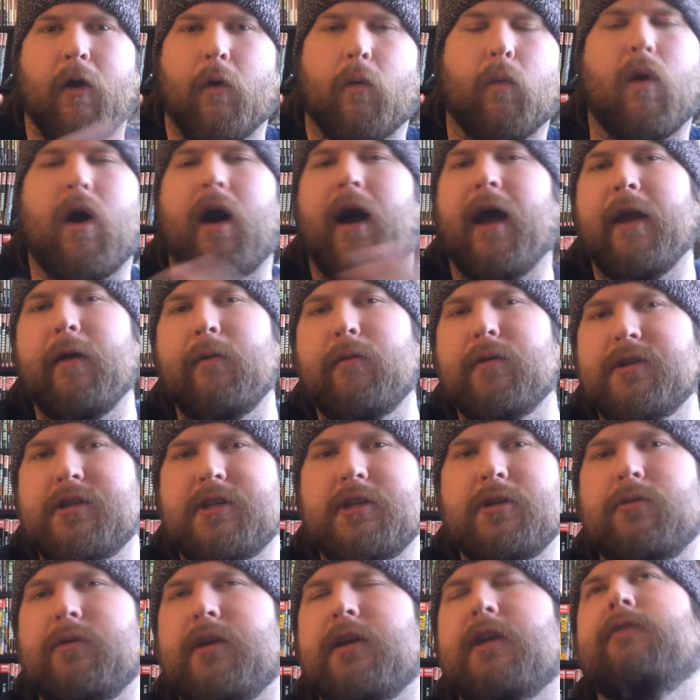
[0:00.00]
Why
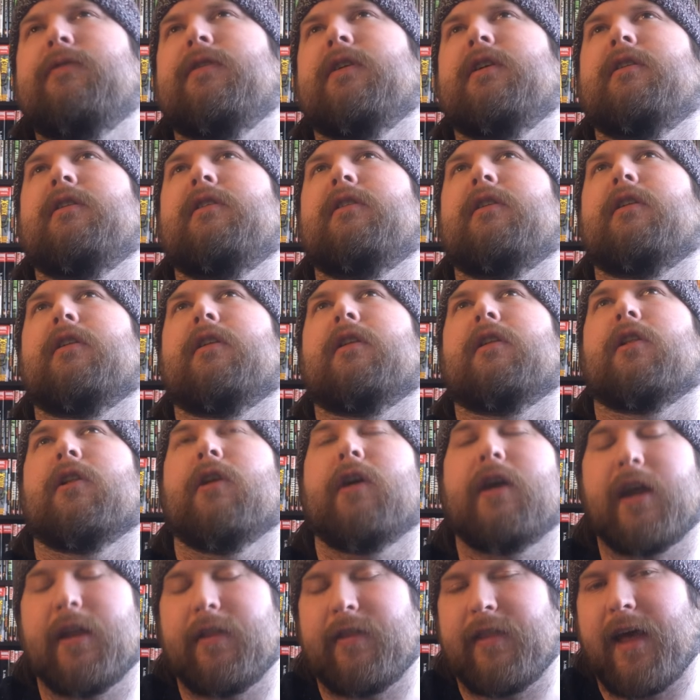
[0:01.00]
would you even
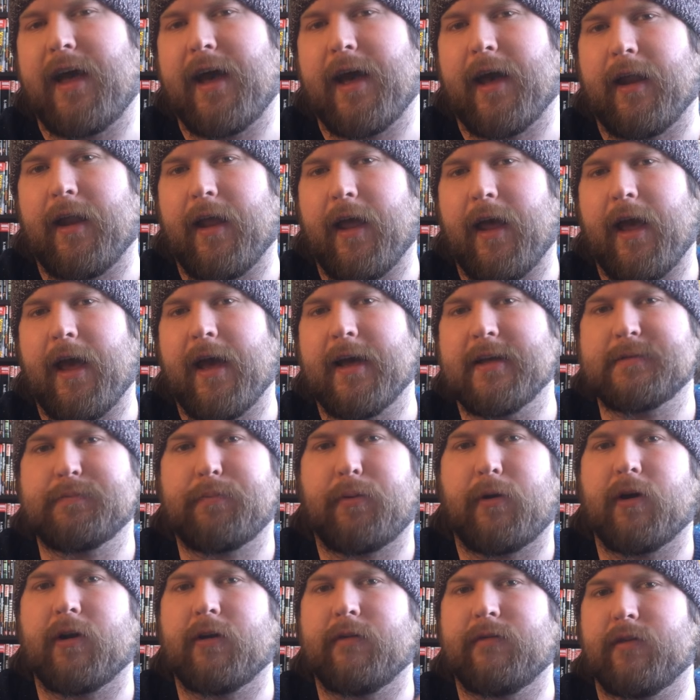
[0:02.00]
look at that as
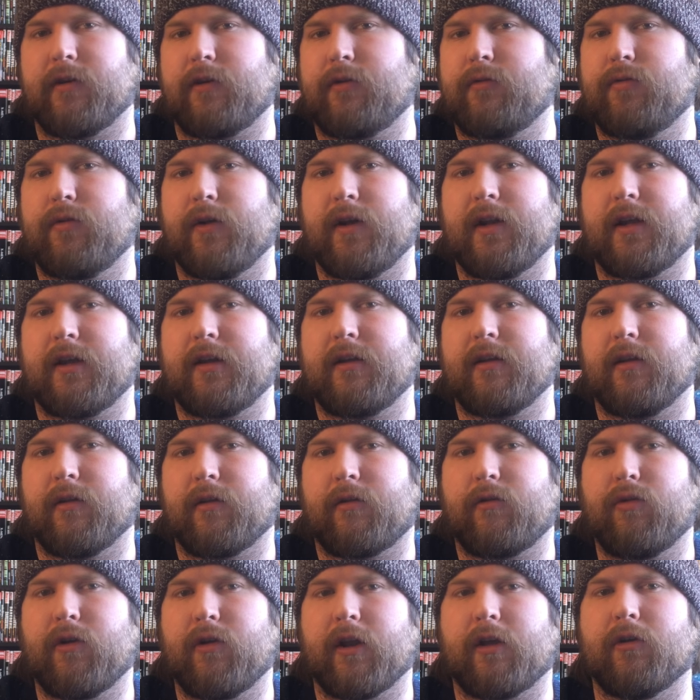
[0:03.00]
part of the
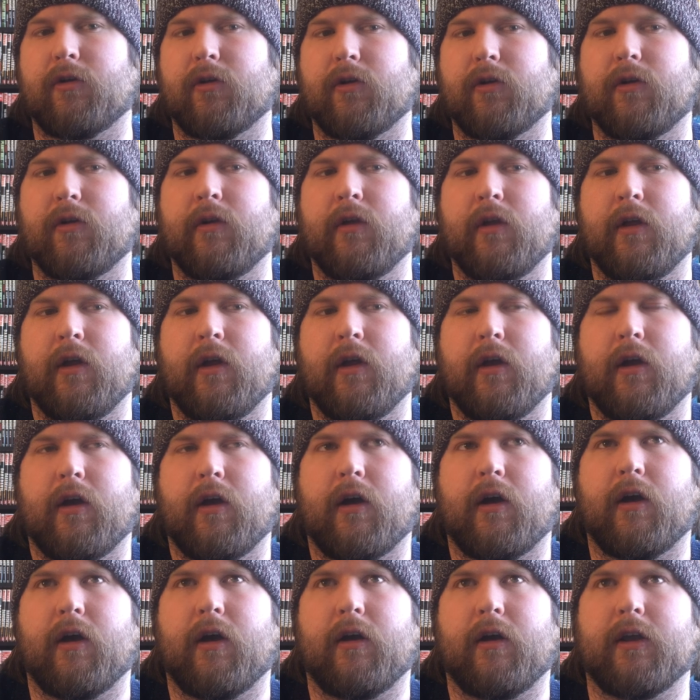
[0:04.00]
critical,
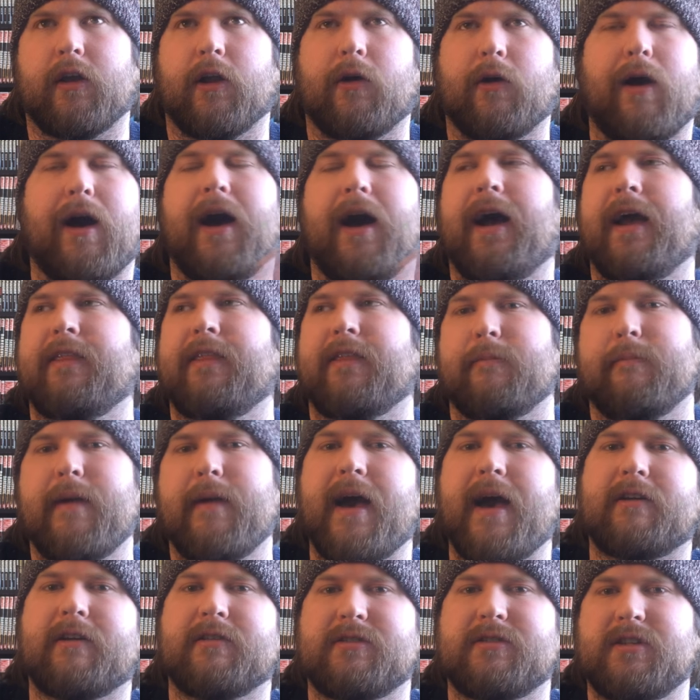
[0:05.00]
you know, eye that
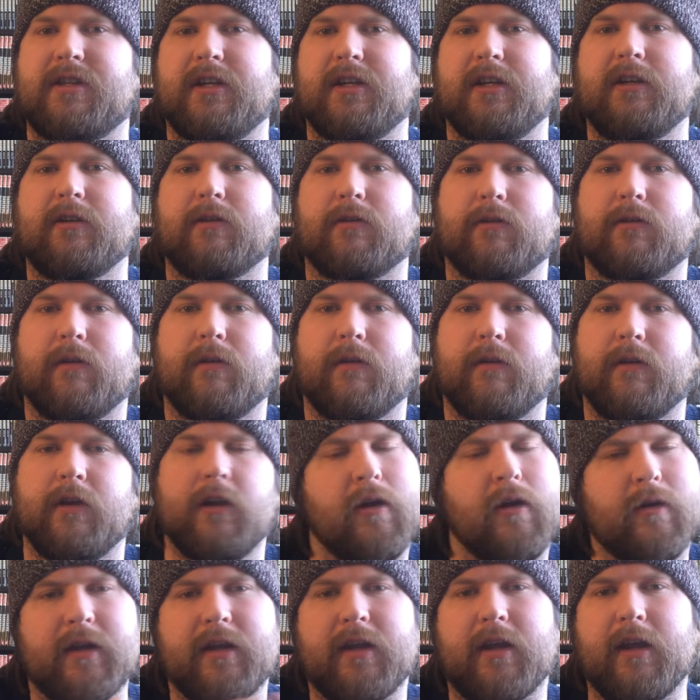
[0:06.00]
matters to you?
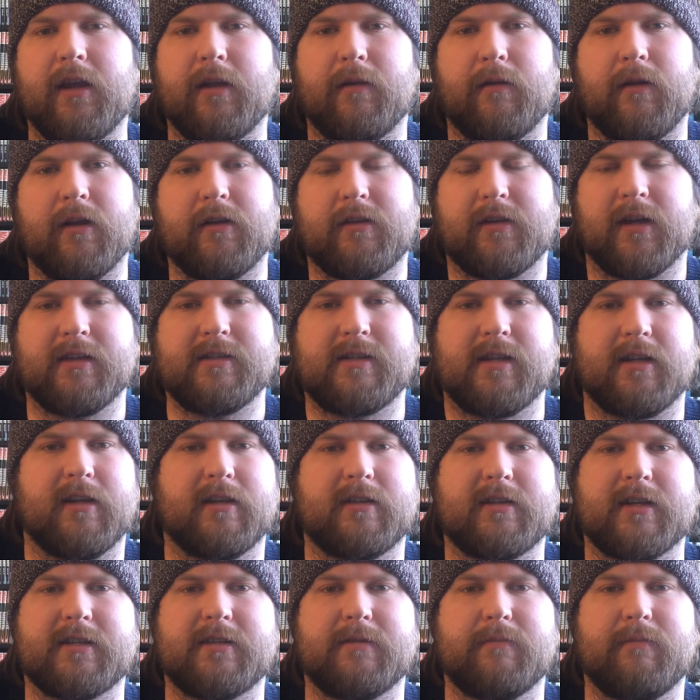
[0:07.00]
You know, it doesn't.
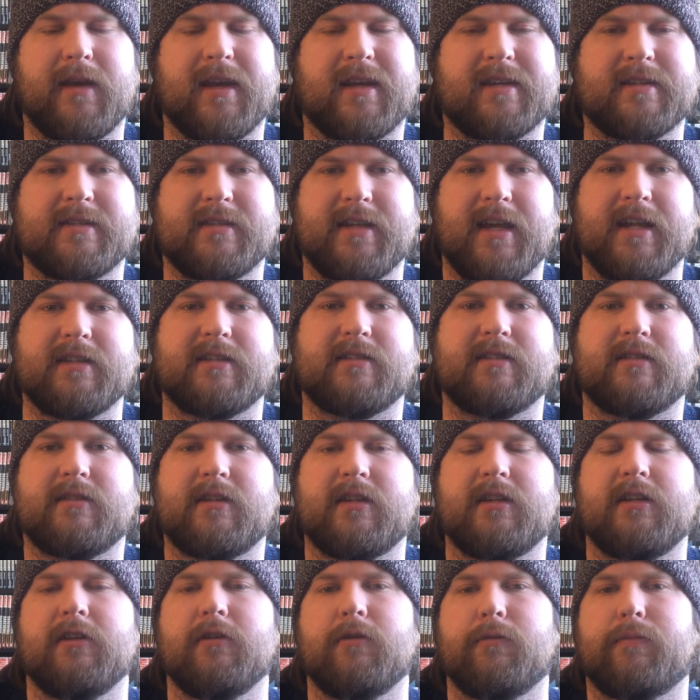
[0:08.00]
It doesn't make sense
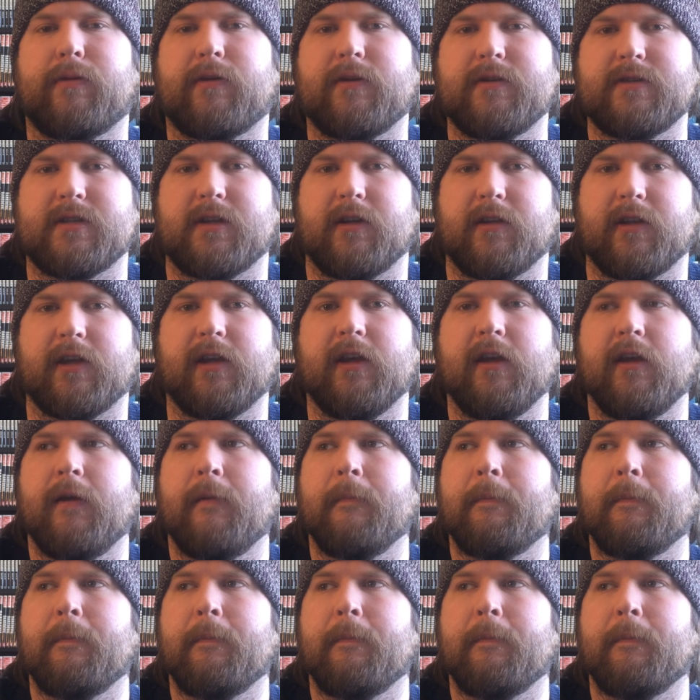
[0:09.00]
to you personally.